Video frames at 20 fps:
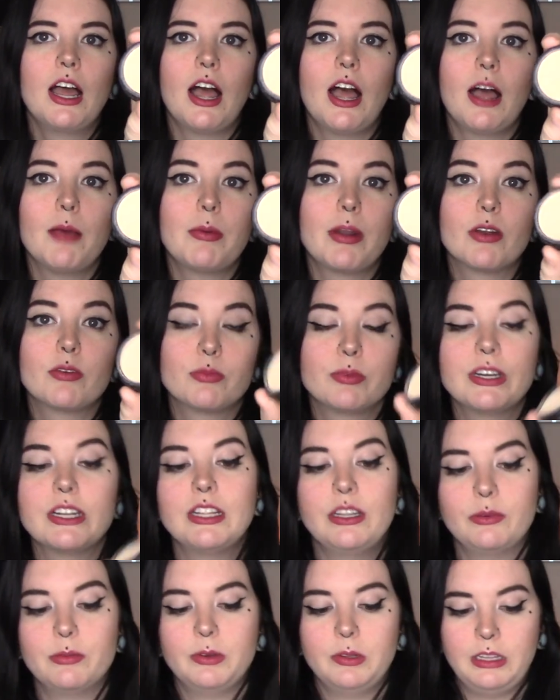Uh, but I
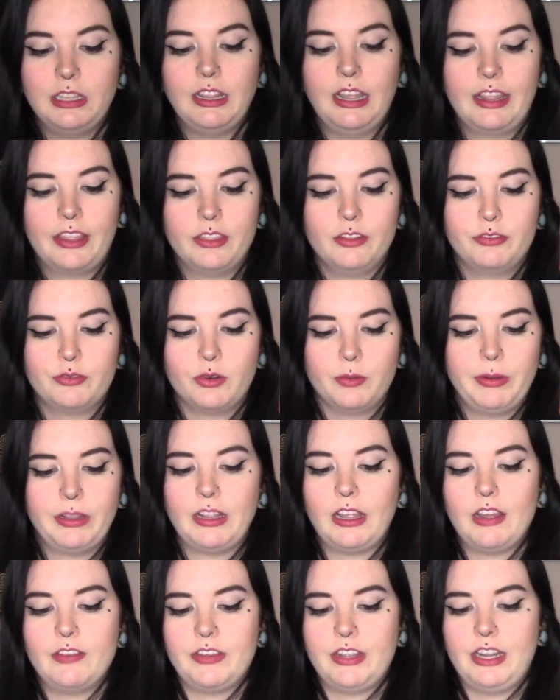really, really like the
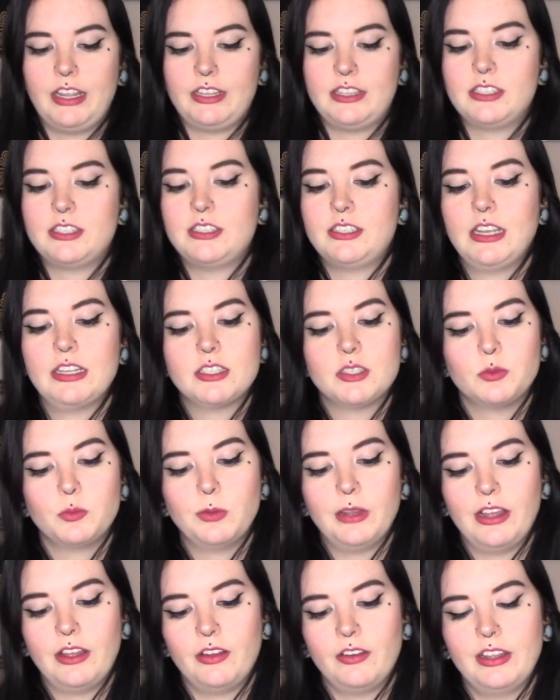formula of it. It sets
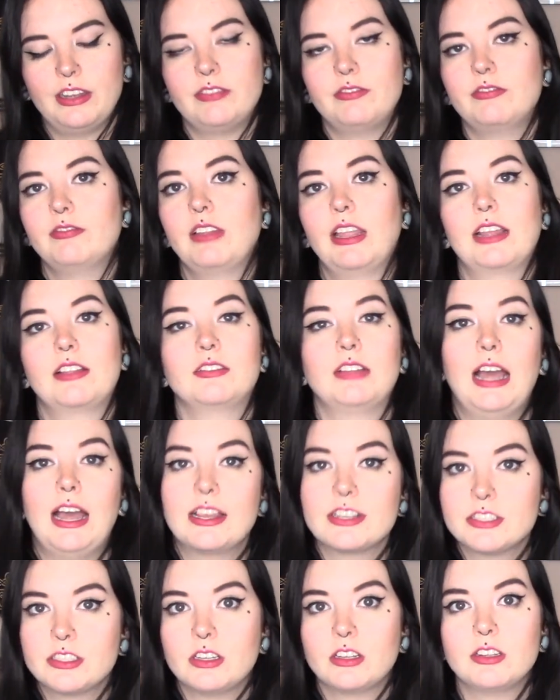well, it like
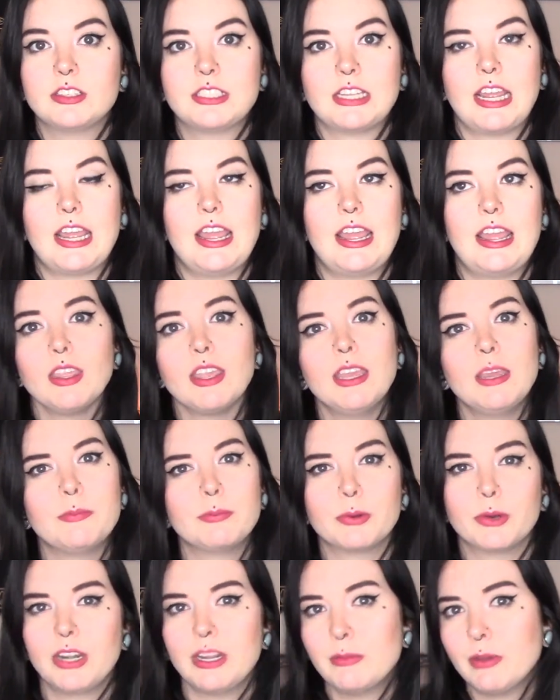lasts all day. It
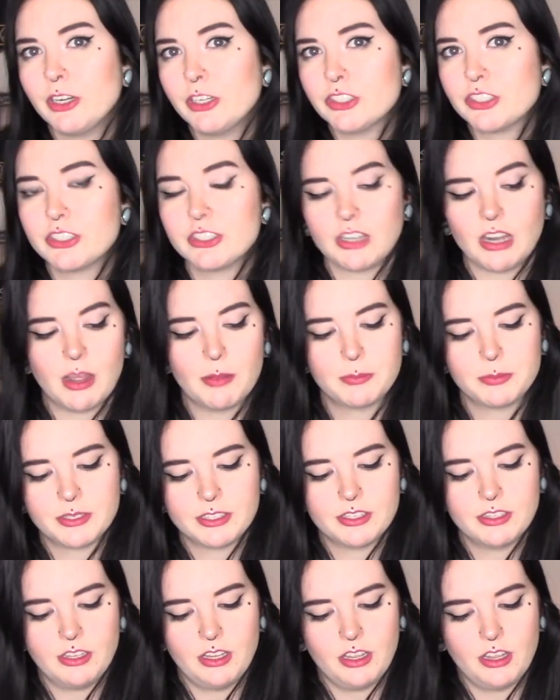pretty much stops
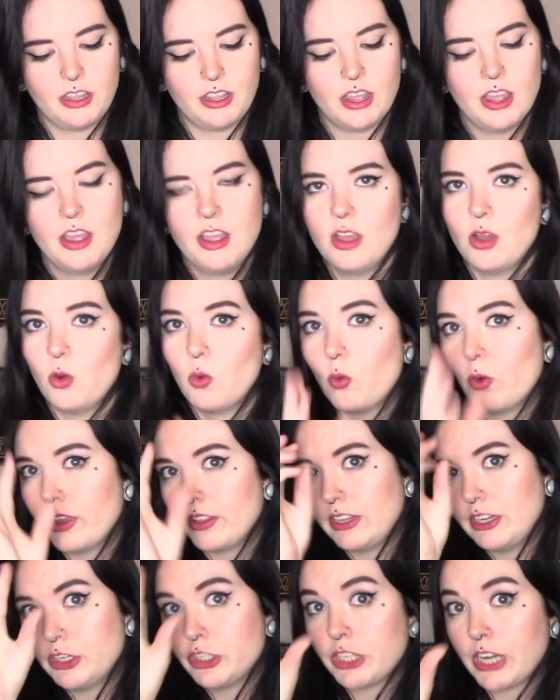the
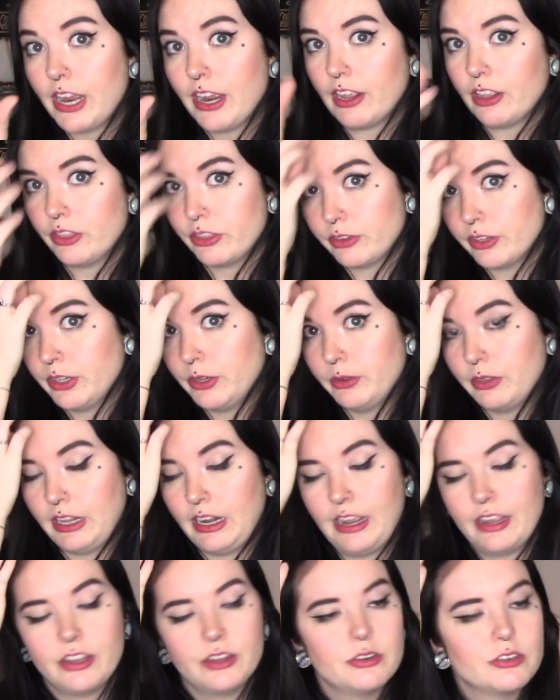oily shine through that
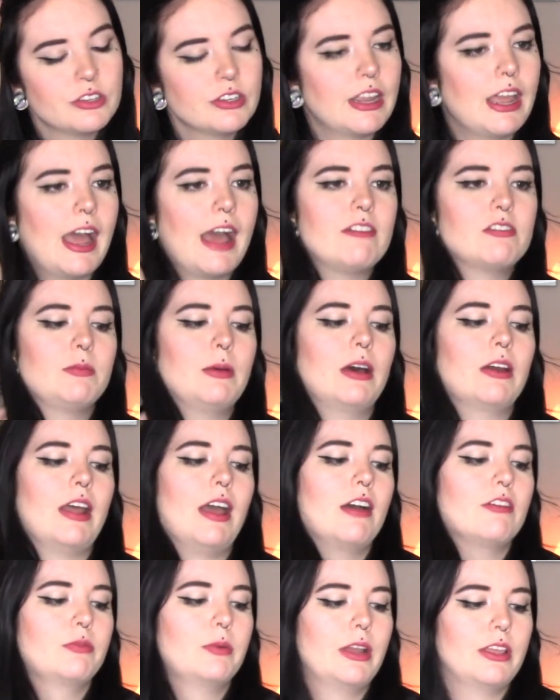I usually have about
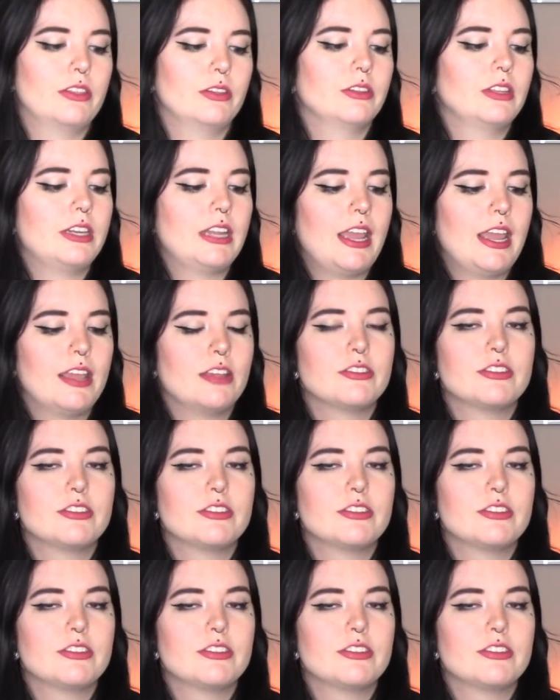halfway through the day.